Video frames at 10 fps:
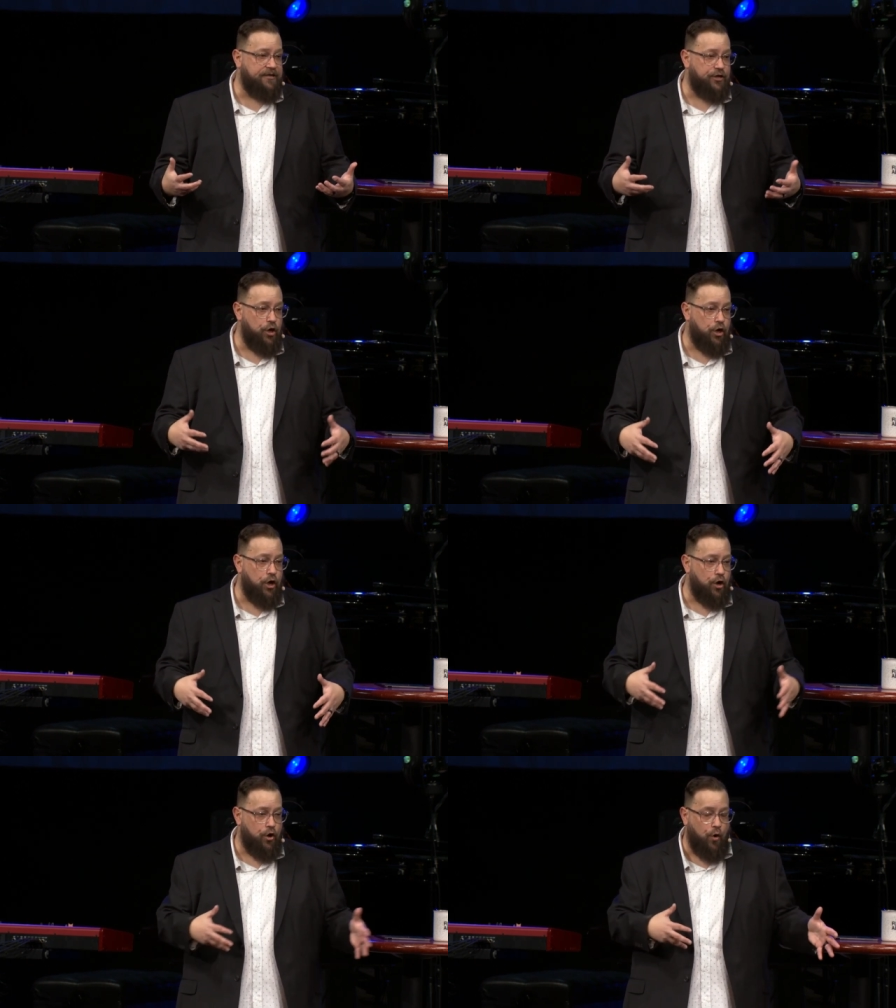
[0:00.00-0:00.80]
So you can
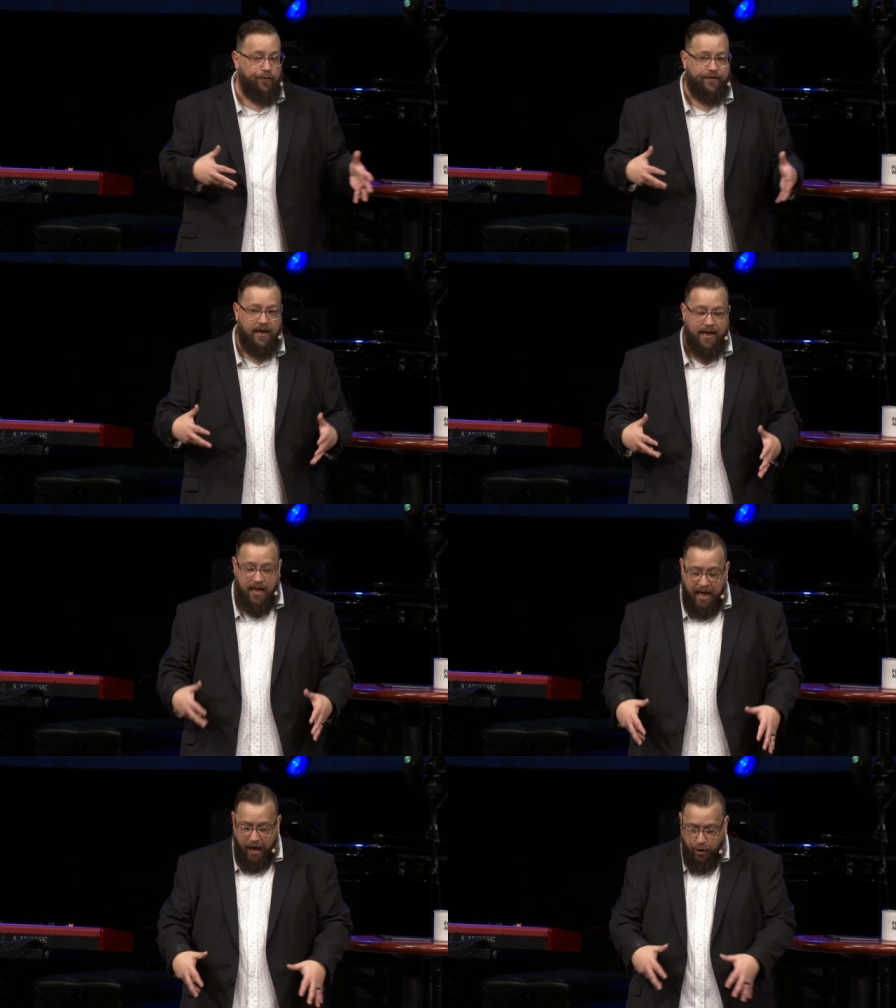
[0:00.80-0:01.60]
go to Corinth today
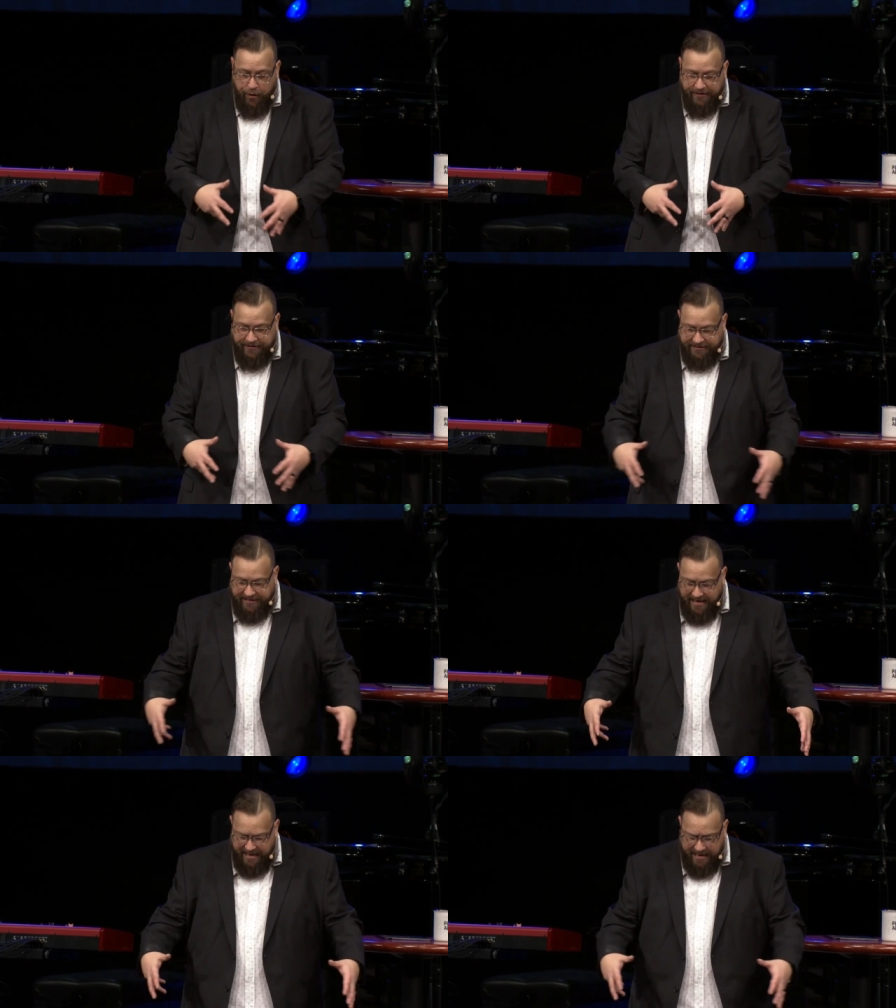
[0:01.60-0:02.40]
and you can
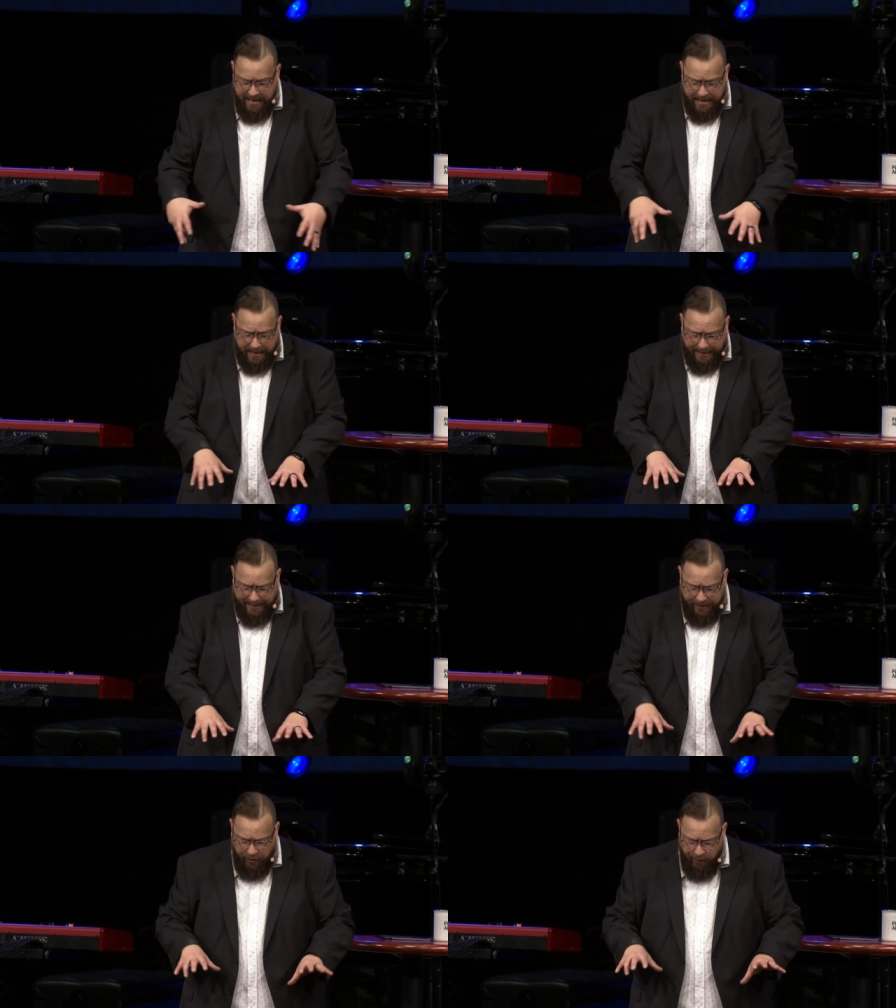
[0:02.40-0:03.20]
see uh,
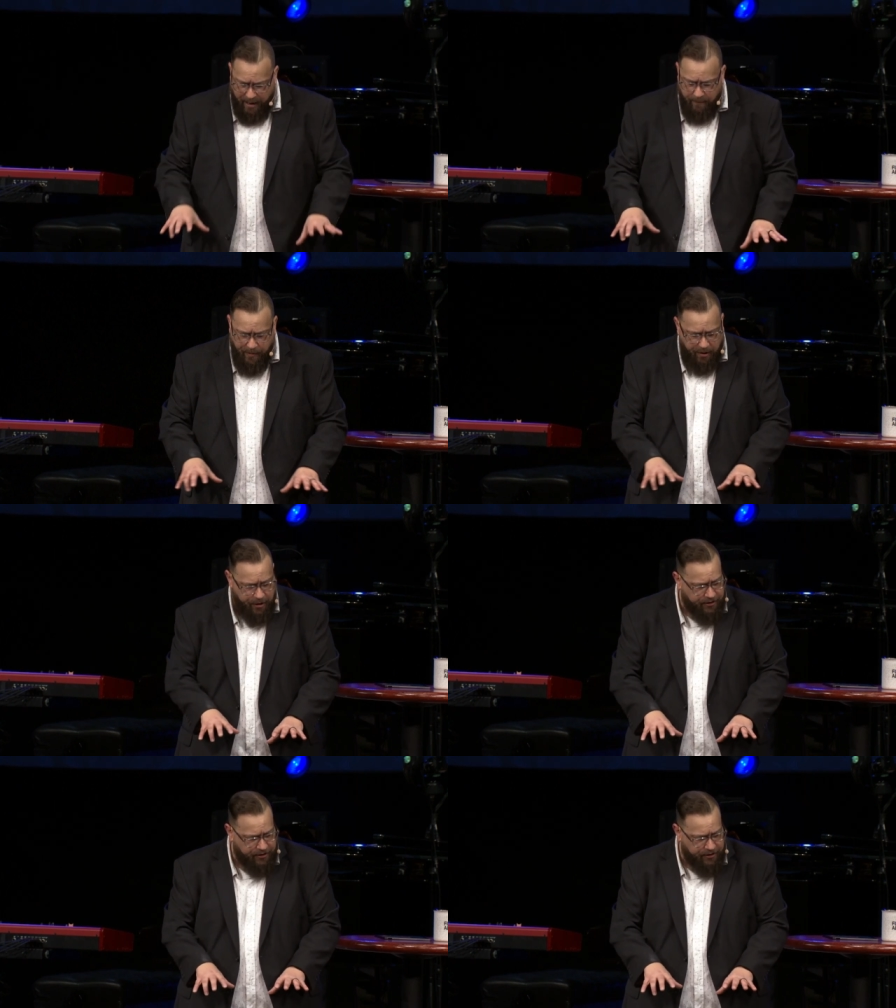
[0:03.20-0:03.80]
in the ground buried.